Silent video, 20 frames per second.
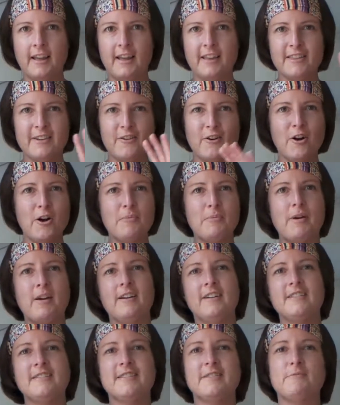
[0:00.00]
there,
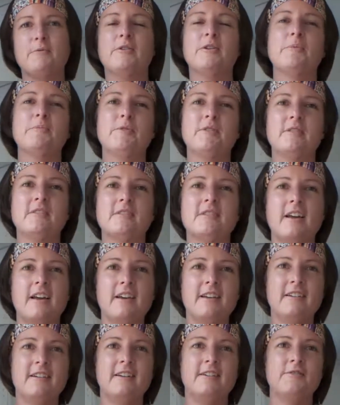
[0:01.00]
hopheads, and welcome to the
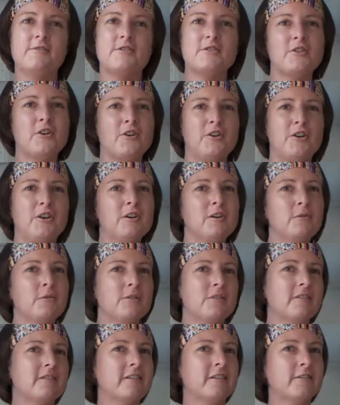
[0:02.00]
shed. Evenstar here
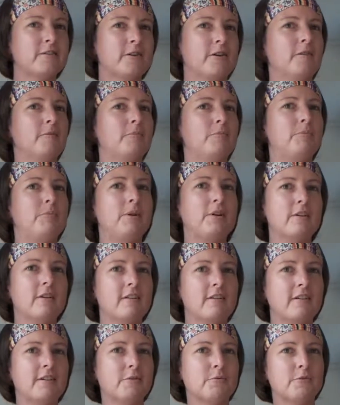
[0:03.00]
with another
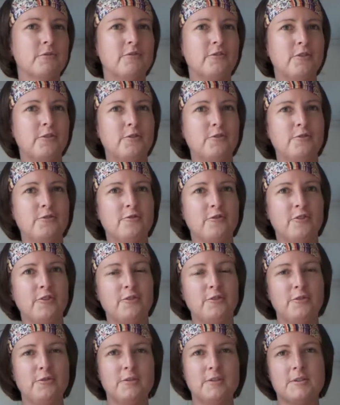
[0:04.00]
beer in review for
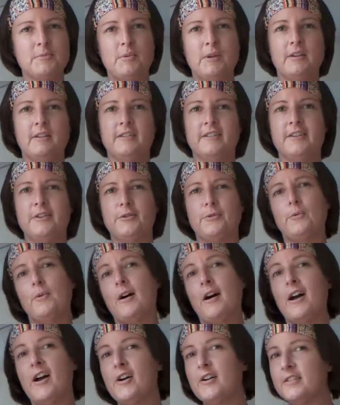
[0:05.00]
you. It's been a little
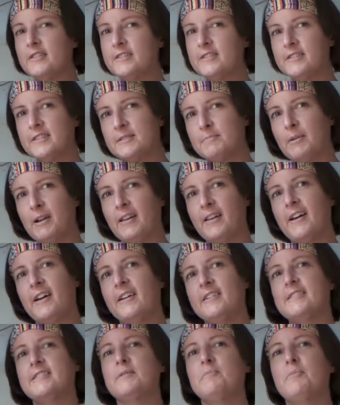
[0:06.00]
while since my
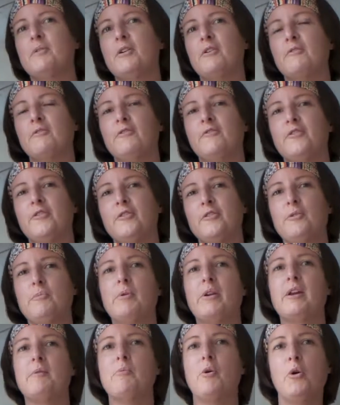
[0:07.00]
last beer review,
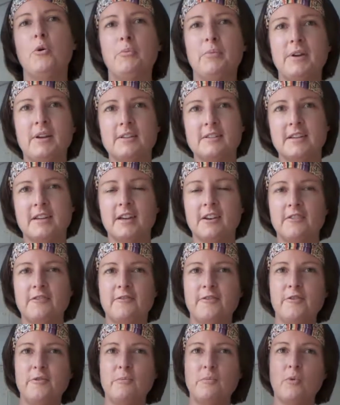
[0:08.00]
but I'm hoping to get a
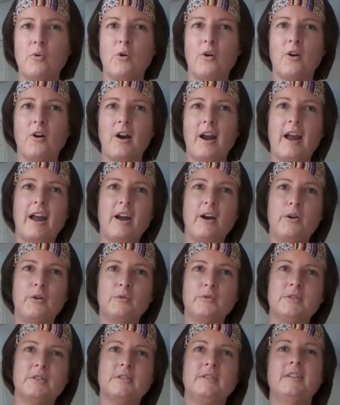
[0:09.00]
few more
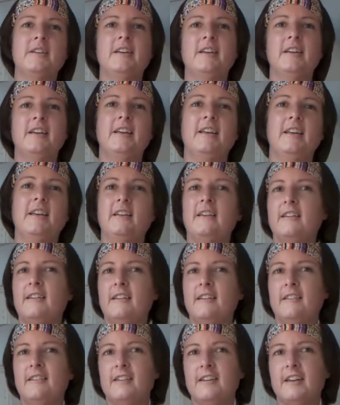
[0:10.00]
out
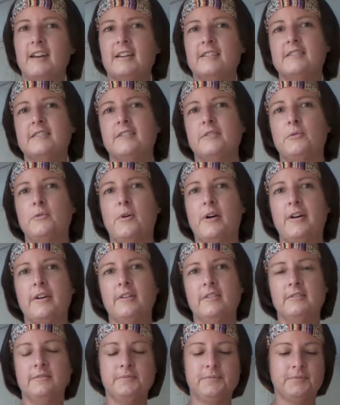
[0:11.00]
in the next little
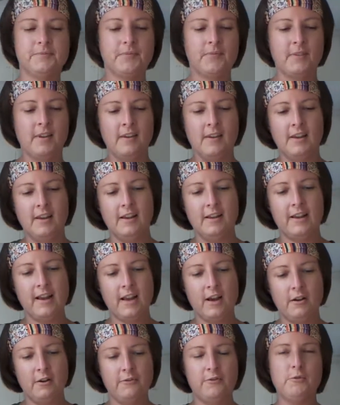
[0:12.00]
while.
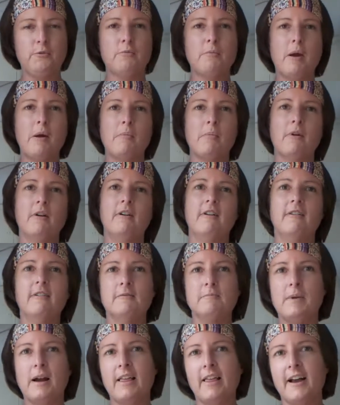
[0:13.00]
Now, if you remember,
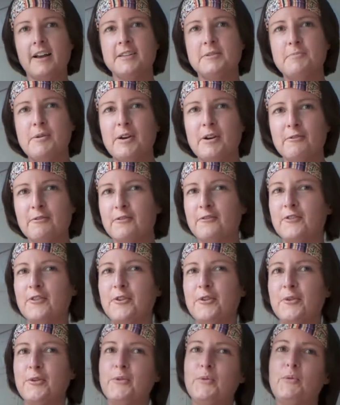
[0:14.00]
my last beer
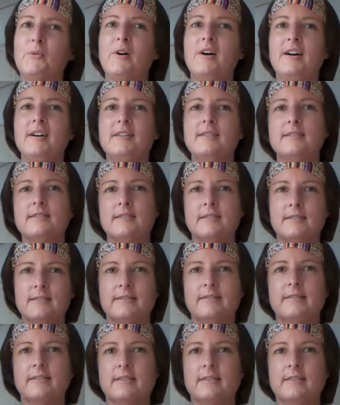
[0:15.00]
review was